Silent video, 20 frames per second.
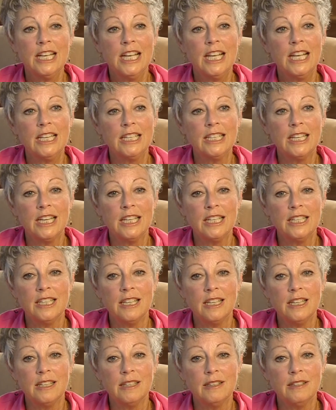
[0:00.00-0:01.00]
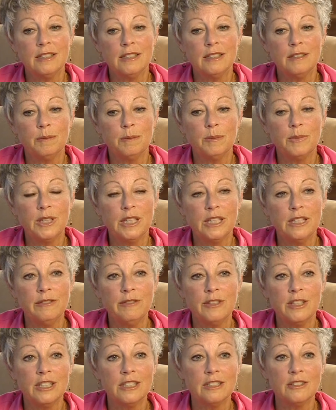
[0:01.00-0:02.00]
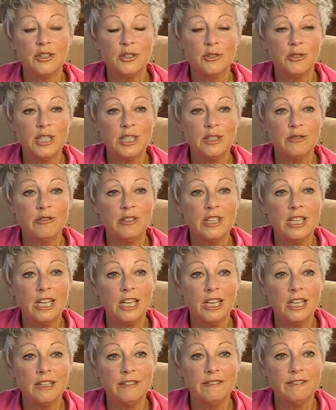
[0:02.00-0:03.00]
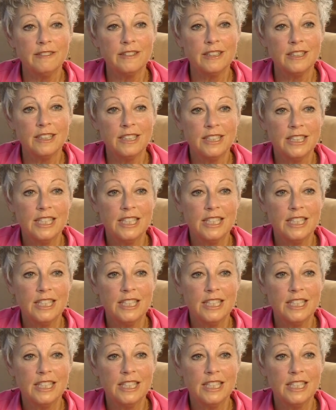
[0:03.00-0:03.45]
and I believe in a stress-free life,